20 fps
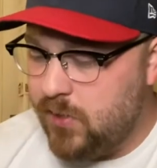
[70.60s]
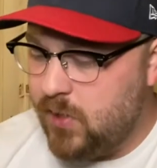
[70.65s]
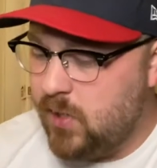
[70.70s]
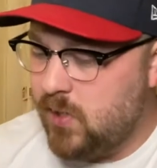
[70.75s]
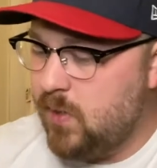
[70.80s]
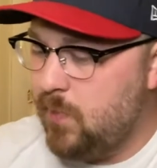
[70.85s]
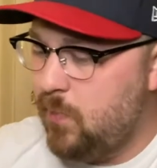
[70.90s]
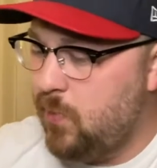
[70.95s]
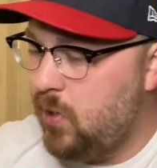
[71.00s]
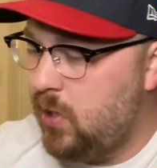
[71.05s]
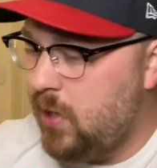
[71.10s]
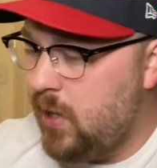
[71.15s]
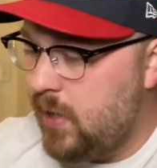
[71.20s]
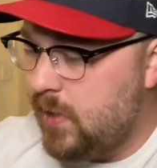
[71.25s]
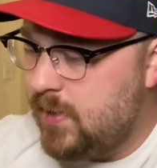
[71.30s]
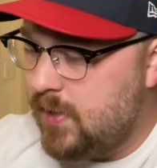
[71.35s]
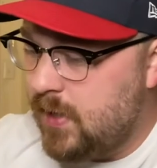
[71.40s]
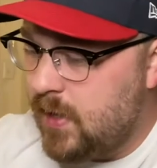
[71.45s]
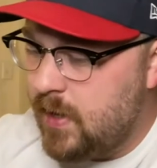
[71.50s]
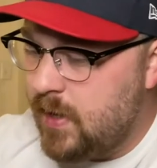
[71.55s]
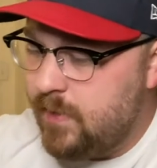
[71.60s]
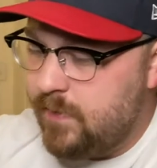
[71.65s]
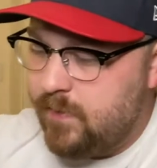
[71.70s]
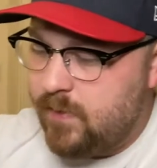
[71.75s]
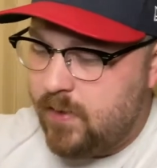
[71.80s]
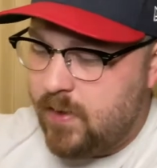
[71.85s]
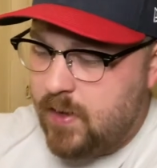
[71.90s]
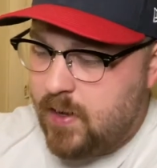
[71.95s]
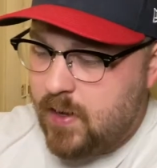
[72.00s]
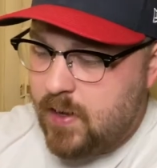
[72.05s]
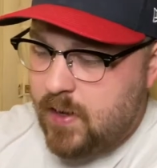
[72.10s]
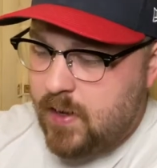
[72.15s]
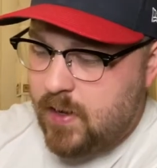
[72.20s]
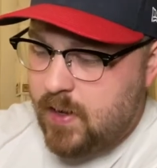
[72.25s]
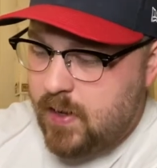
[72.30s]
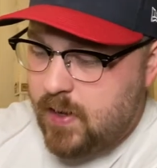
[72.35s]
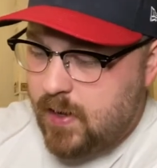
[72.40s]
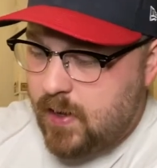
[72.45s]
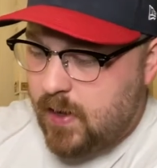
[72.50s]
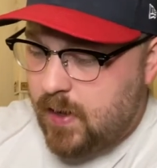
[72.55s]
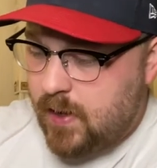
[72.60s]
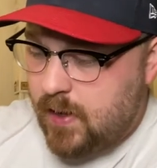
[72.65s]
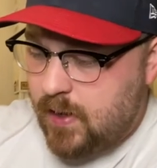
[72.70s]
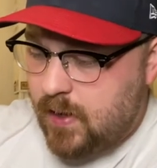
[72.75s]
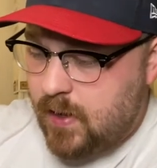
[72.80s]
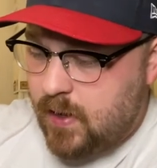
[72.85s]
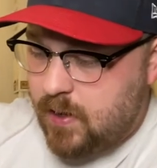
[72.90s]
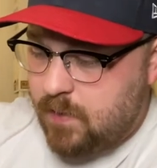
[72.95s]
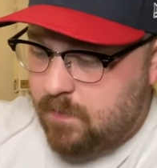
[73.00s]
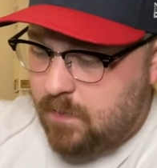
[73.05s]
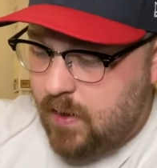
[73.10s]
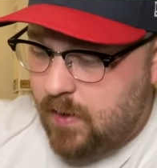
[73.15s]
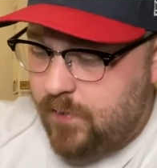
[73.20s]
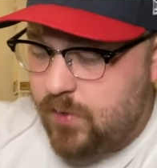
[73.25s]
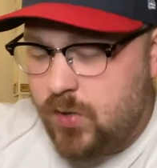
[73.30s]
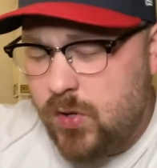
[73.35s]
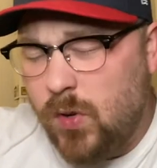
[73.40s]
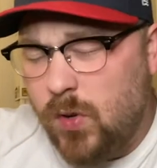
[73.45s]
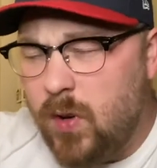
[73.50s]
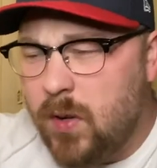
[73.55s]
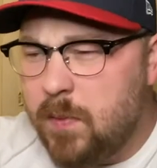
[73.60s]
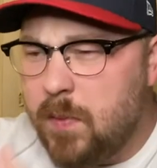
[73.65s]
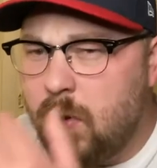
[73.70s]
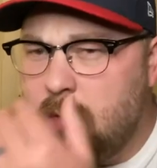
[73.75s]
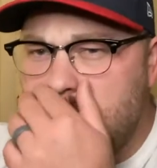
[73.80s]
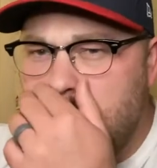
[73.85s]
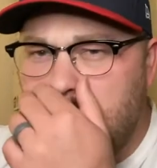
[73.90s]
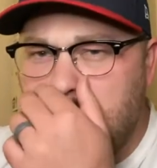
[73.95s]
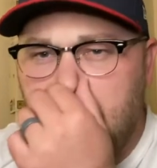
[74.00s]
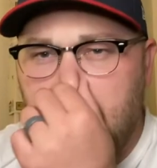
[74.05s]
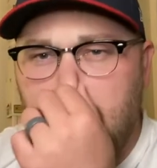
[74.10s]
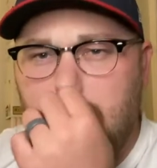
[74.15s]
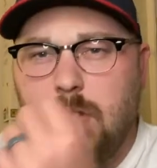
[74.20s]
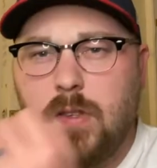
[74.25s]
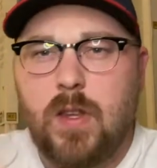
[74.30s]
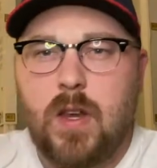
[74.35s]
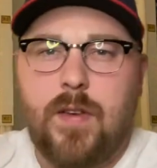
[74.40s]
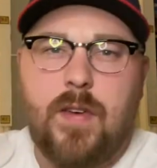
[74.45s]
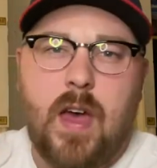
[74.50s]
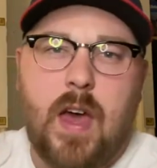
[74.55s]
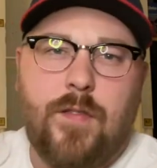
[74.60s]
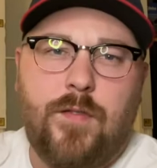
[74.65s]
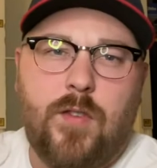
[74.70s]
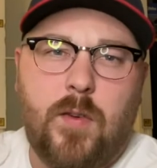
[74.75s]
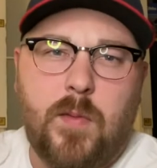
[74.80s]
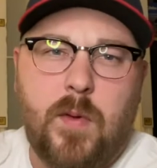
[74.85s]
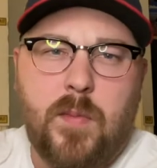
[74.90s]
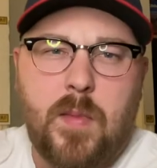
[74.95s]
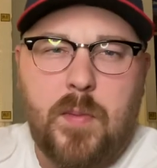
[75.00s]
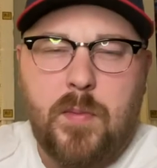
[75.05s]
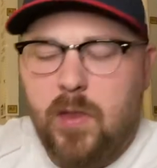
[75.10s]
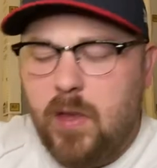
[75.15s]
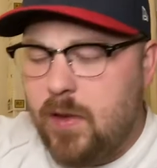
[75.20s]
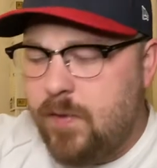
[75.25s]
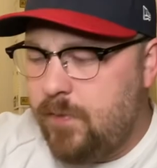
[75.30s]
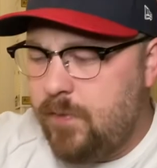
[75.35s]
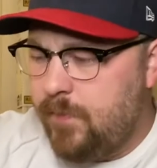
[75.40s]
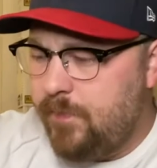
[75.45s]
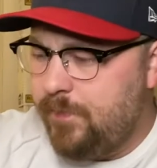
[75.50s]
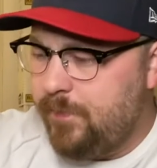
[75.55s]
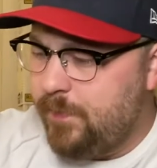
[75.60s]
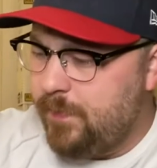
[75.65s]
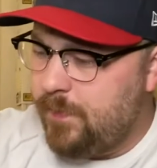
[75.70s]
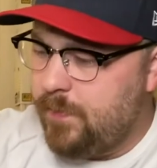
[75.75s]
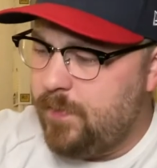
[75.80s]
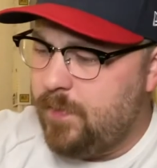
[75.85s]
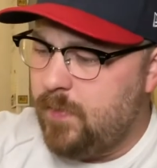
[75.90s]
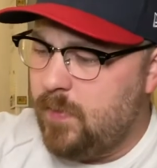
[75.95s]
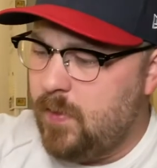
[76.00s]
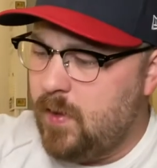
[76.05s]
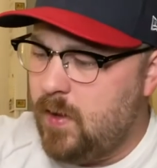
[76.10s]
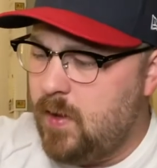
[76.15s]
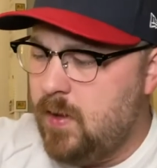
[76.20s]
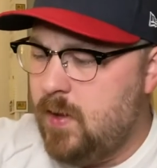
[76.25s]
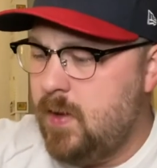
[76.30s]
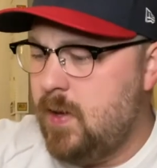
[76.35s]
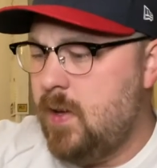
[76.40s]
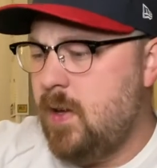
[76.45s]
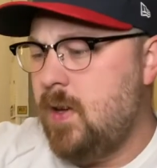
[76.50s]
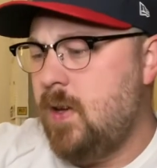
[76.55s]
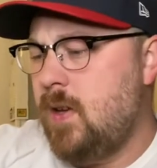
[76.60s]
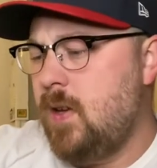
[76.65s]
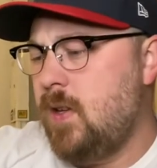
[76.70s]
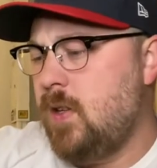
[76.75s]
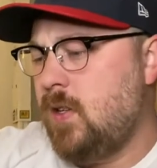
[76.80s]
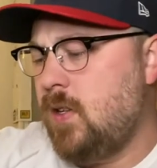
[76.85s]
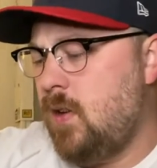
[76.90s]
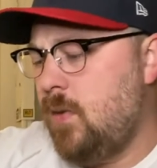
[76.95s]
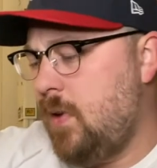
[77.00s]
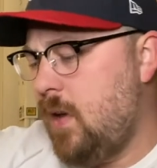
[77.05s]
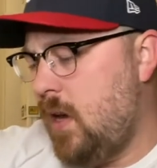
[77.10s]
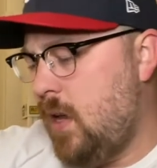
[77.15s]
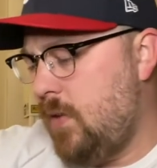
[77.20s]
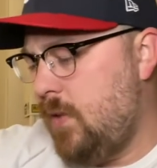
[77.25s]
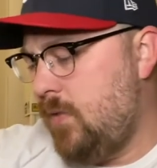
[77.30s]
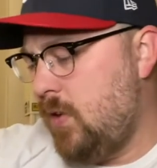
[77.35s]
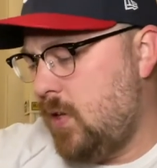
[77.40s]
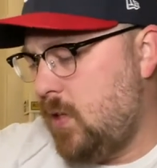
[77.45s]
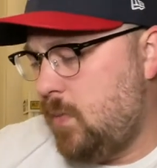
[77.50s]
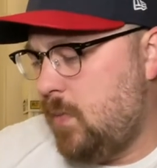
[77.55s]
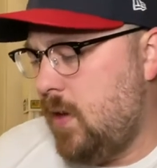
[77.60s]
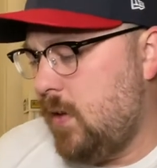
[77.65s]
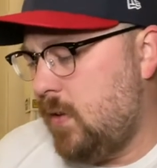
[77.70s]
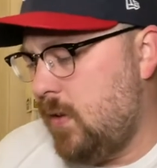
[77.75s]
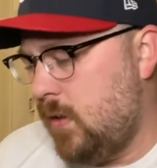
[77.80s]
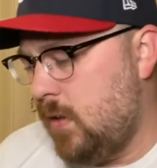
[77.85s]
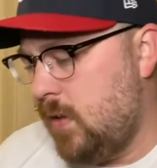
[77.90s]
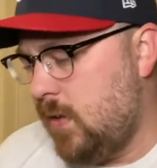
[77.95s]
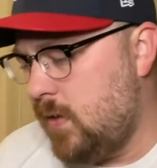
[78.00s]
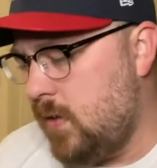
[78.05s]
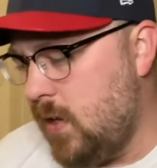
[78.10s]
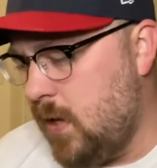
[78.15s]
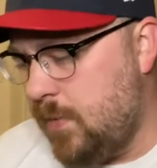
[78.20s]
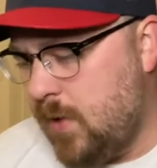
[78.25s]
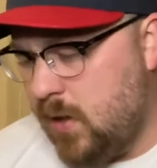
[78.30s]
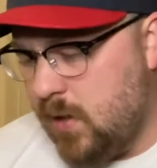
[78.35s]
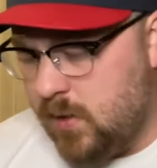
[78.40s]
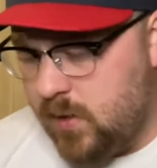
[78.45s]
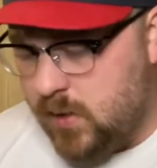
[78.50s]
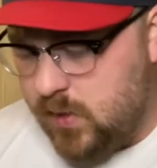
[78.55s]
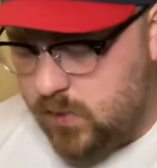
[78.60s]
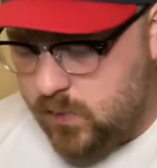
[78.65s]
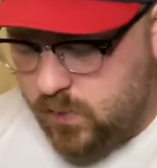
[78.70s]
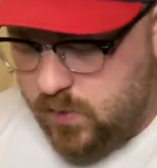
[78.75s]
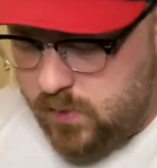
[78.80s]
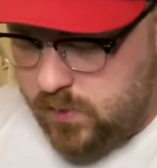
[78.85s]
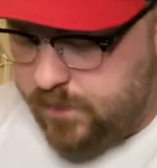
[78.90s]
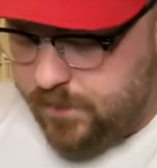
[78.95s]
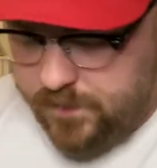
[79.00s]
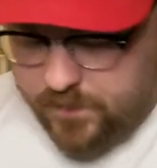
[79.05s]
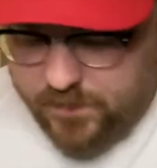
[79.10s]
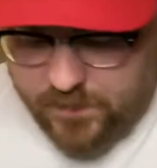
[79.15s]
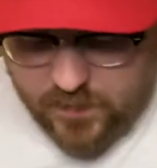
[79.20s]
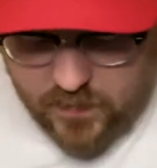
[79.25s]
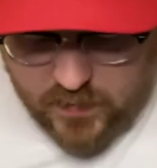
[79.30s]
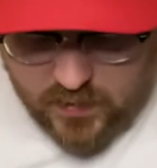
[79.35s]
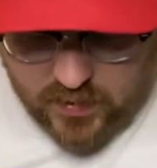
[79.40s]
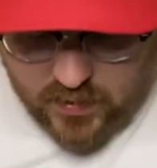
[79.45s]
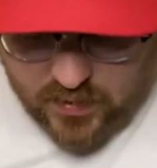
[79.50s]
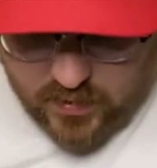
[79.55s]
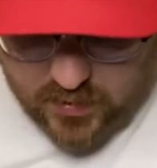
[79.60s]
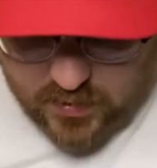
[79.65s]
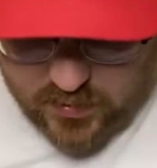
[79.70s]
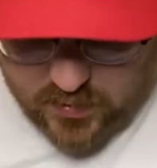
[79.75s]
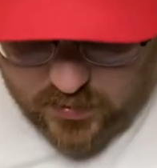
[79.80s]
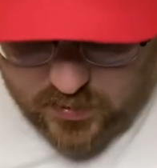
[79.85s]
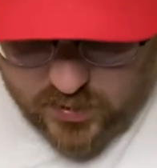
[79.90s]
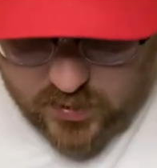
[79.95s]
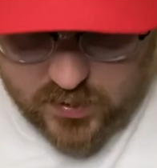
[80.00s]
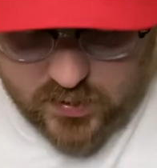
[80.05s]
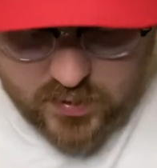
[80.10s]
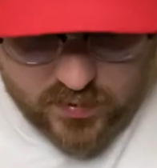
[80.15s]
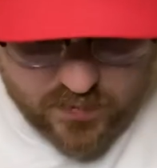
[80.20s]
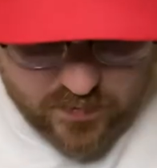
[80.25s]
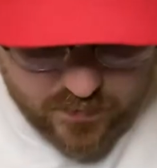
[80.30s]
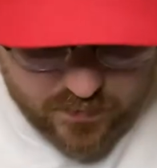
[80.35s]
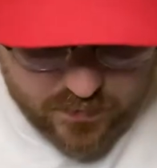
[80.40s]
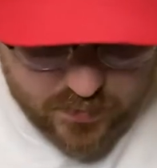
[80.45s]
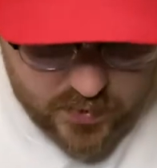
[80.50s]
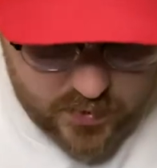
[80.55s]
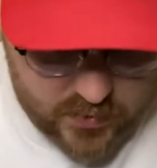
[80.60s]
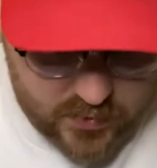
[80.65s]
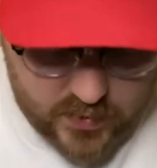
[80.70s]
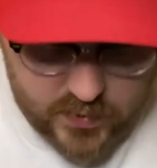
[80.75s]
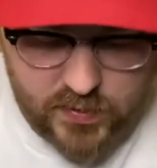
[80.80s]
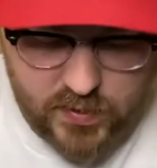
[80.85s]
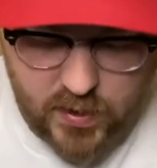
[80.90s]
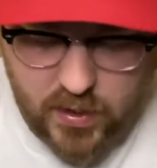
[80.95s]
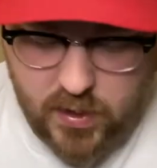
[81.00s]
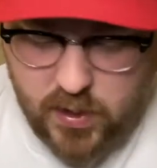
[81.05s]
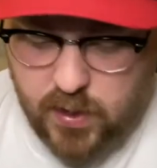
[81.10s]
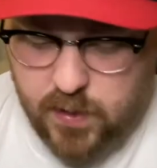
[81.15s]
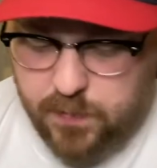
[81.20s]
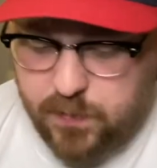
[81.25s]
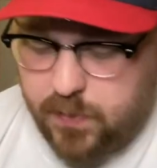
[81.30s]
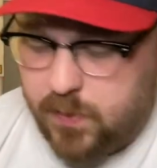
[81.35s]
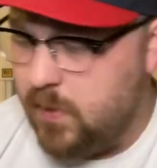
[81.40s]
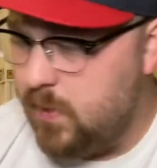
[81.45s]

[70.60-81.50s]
does some pretty nice stuff. I've enjoyed most of the beers that I've had from them, I believe. So I'm kind of expecting the same out of this one. Just picked this up